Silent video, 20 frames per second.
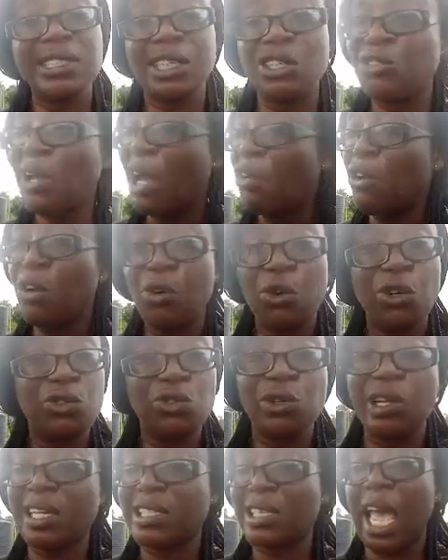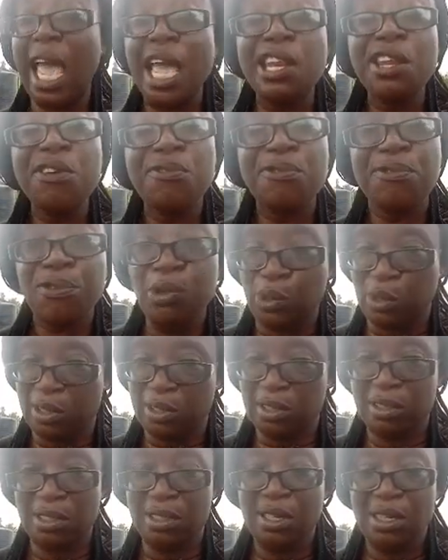you are not going to get any
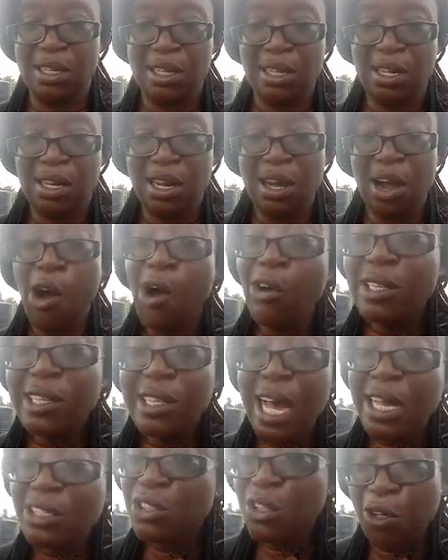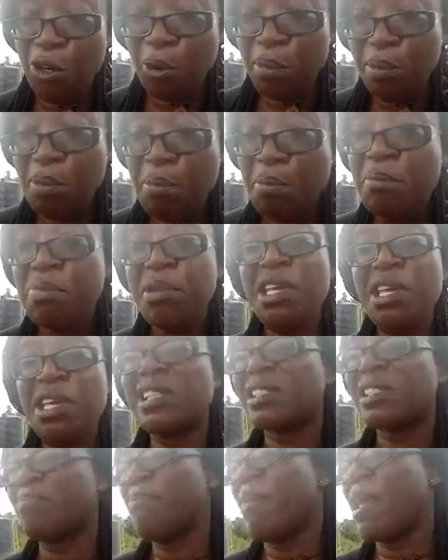fruit on that crop, be
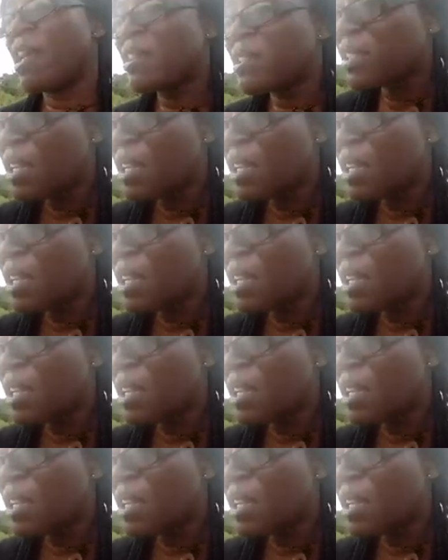it maize,